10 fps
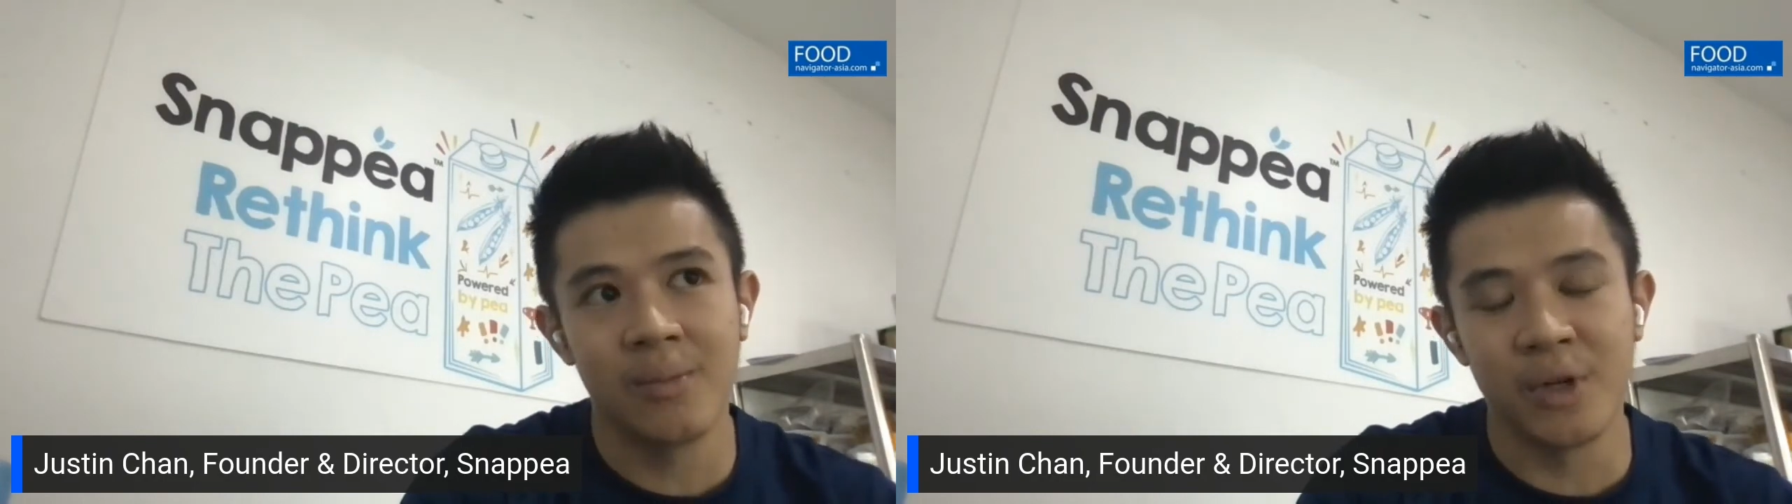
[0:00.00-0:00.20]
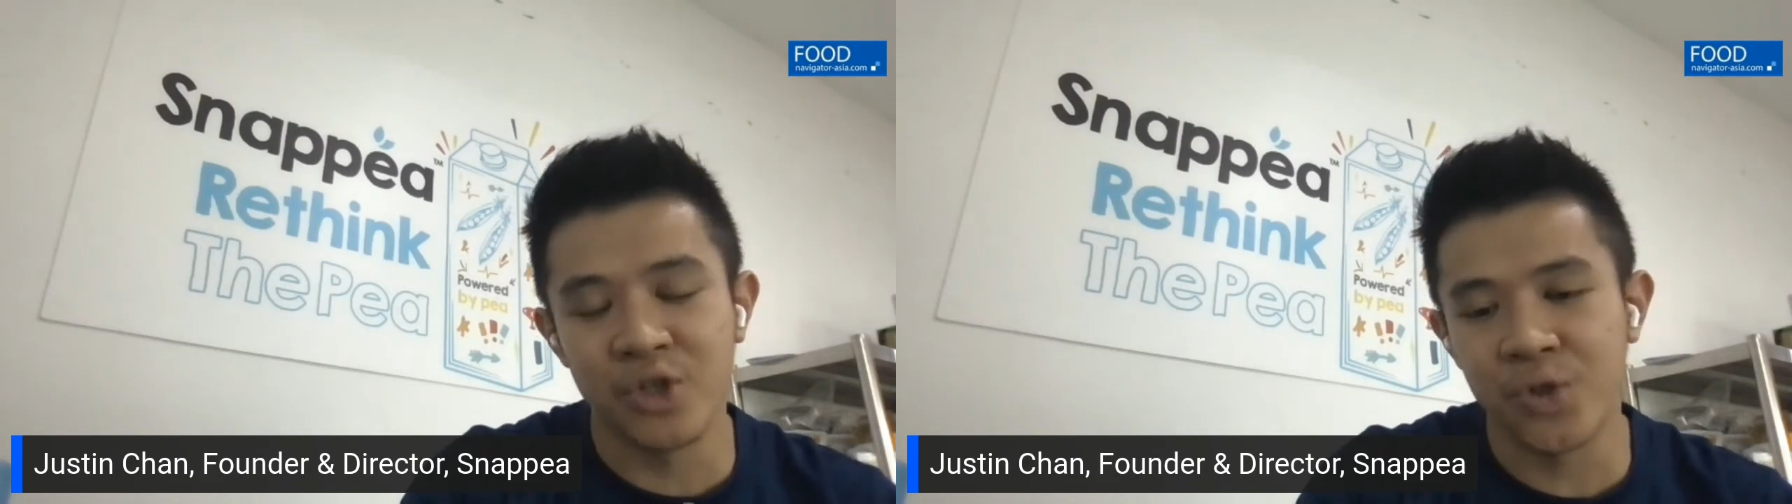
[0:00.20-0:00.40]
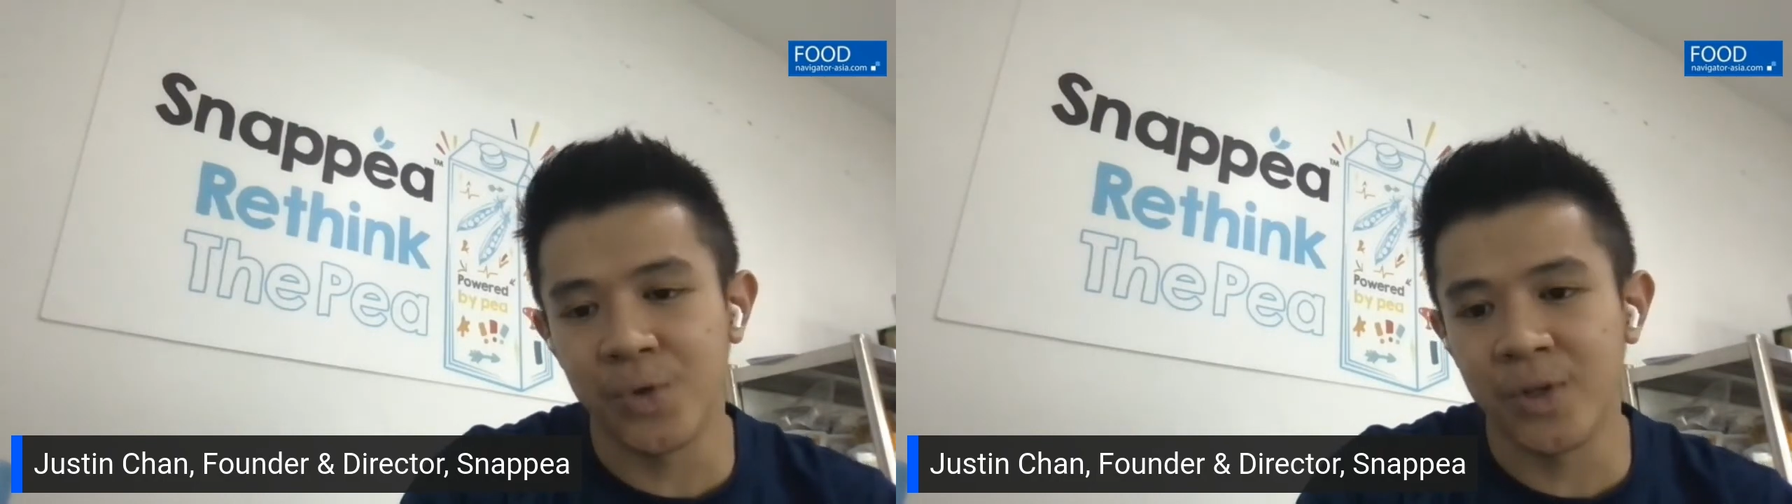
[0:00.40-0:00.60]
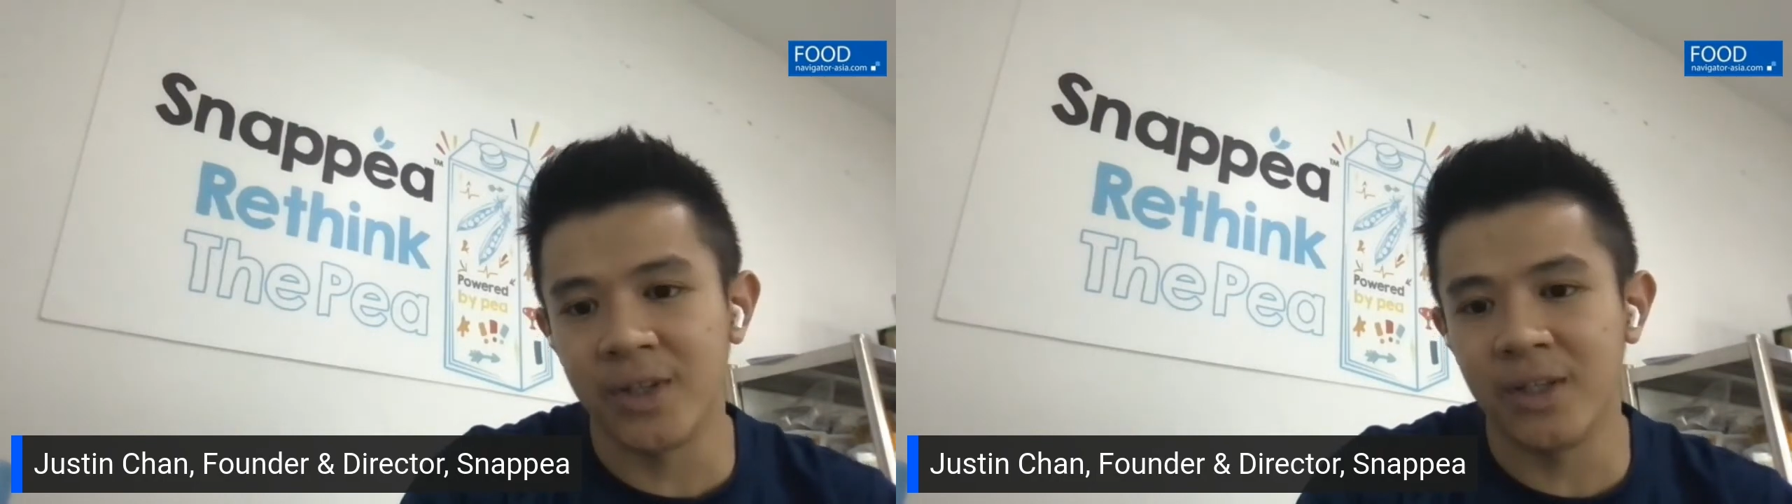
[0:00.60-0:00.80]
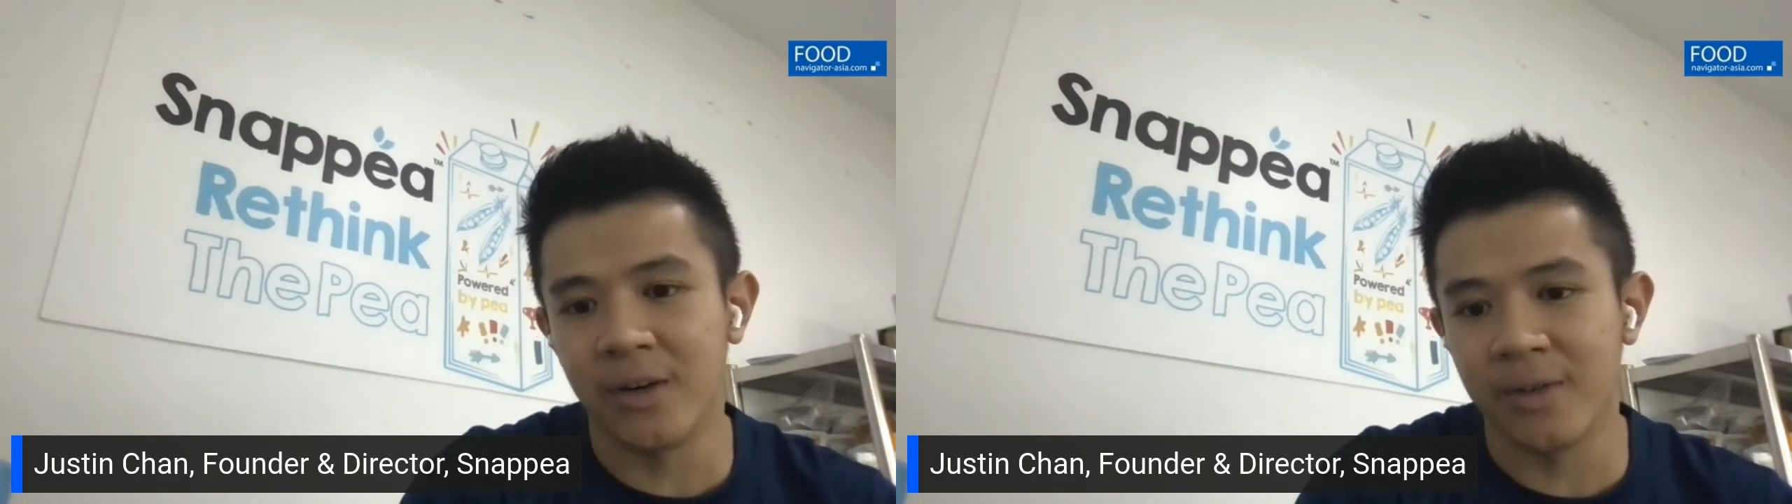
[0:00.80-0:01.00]

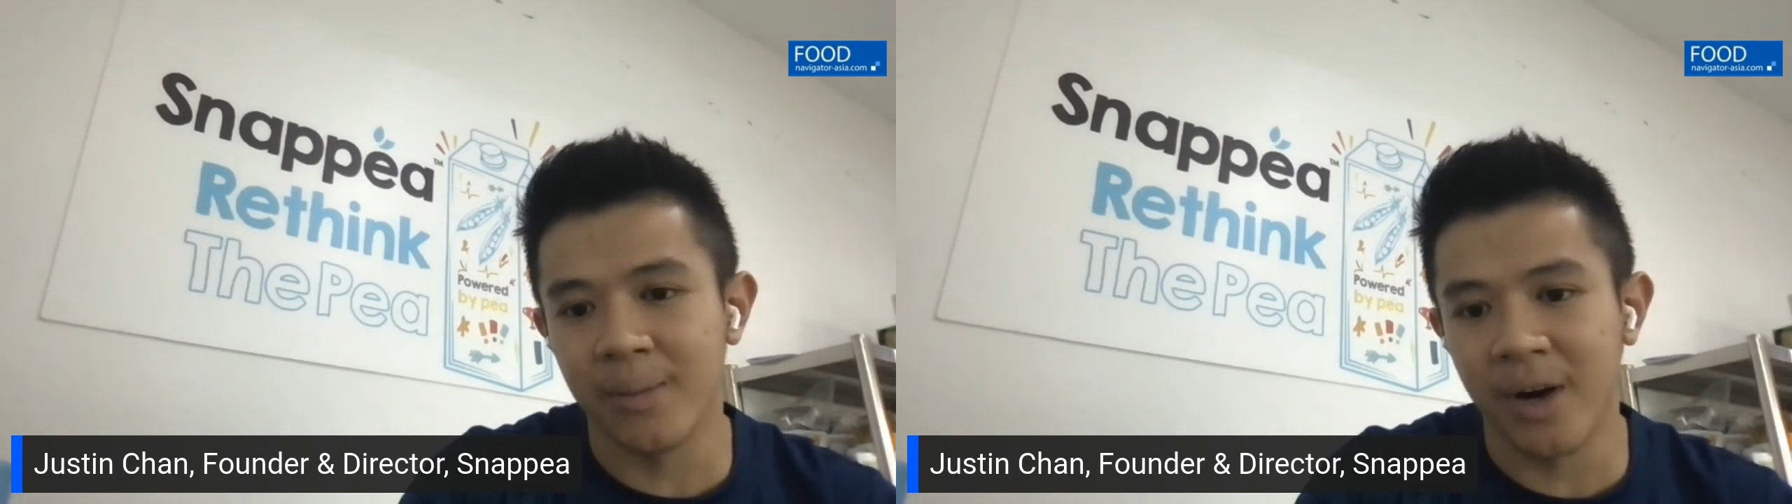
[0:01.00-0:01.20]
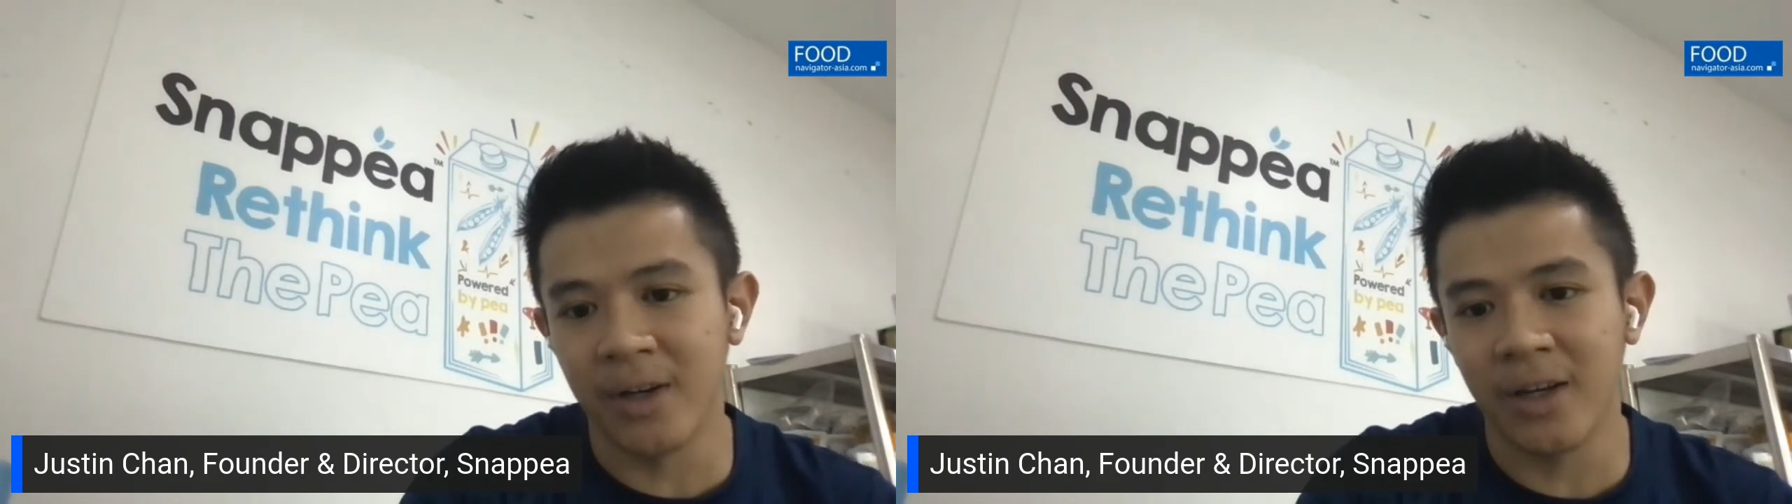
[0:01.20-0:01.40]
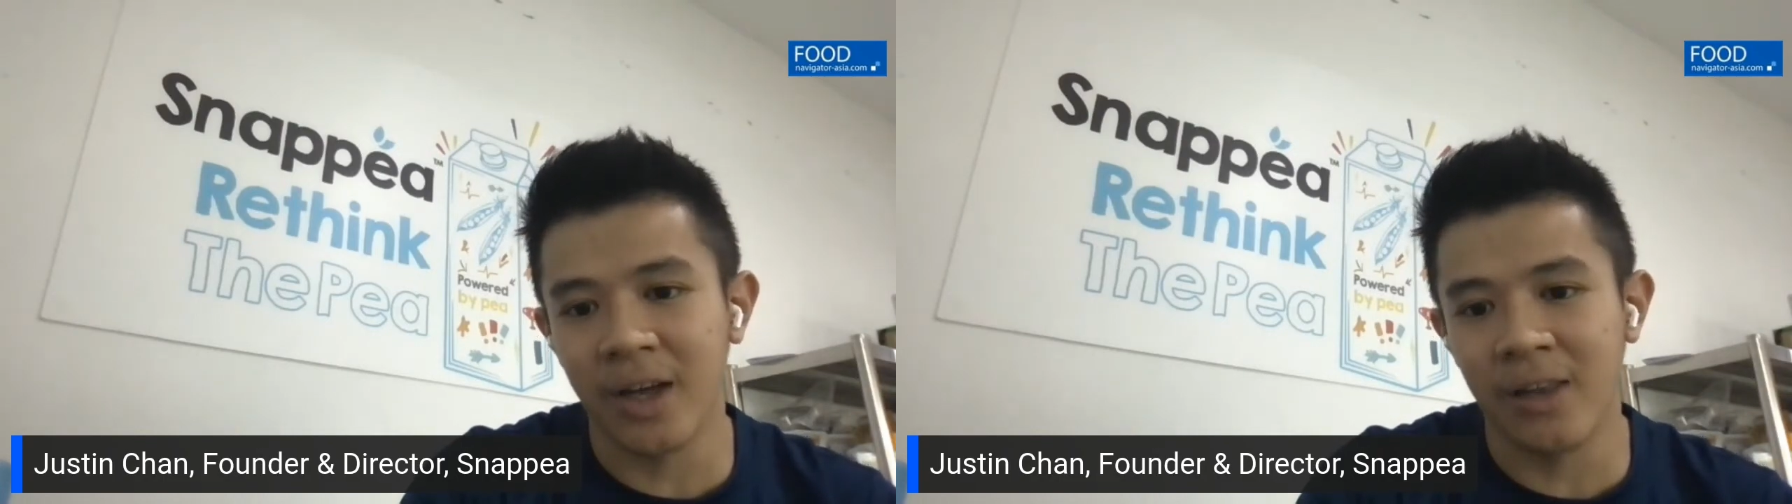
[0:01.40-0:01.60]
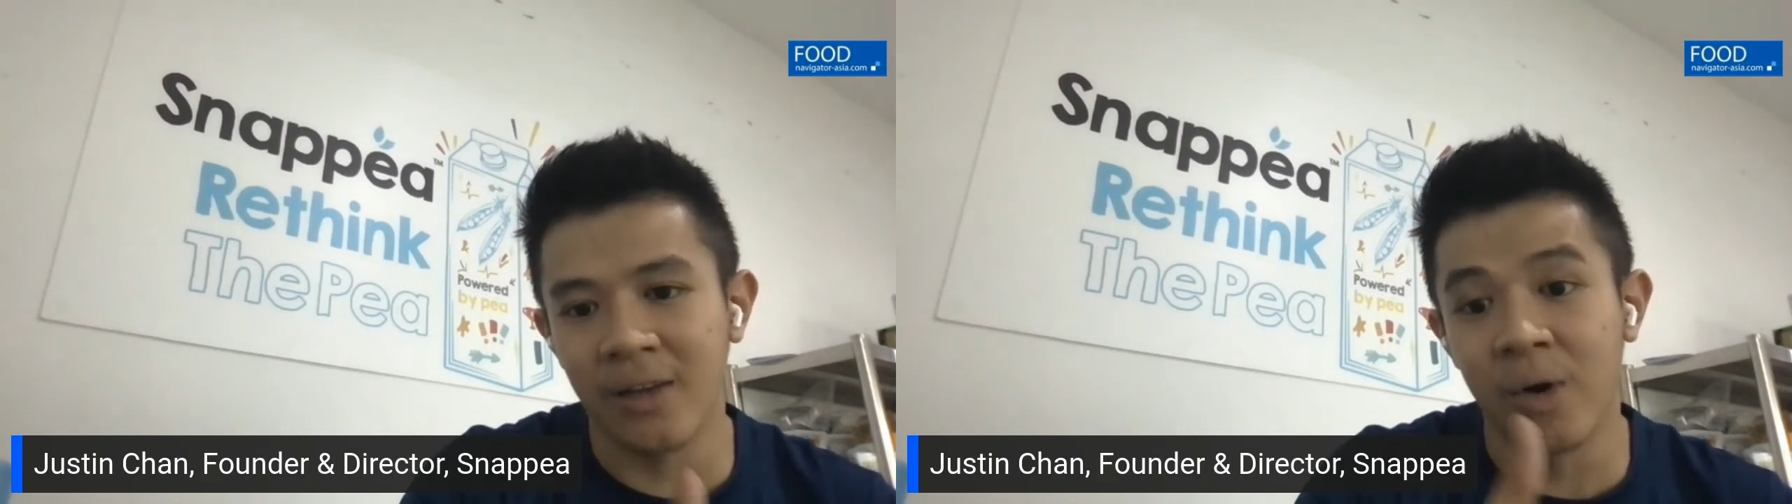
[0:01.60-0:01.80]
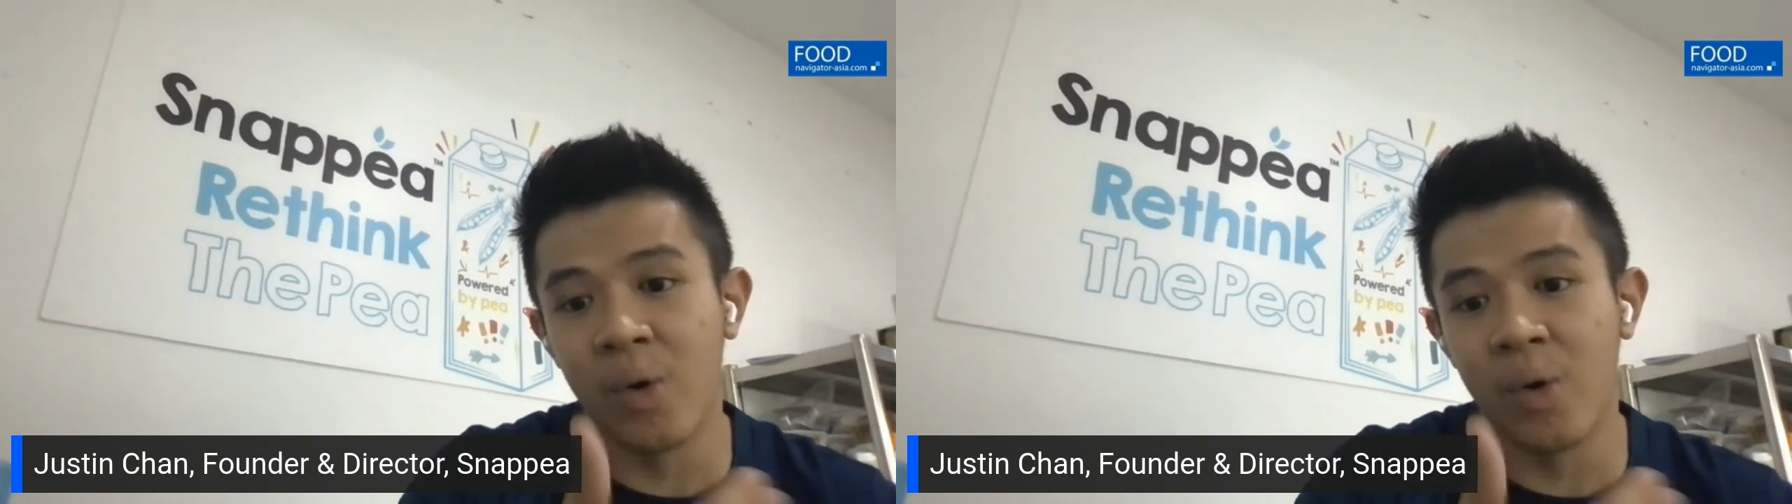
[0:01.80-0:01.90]
maturity of the market and the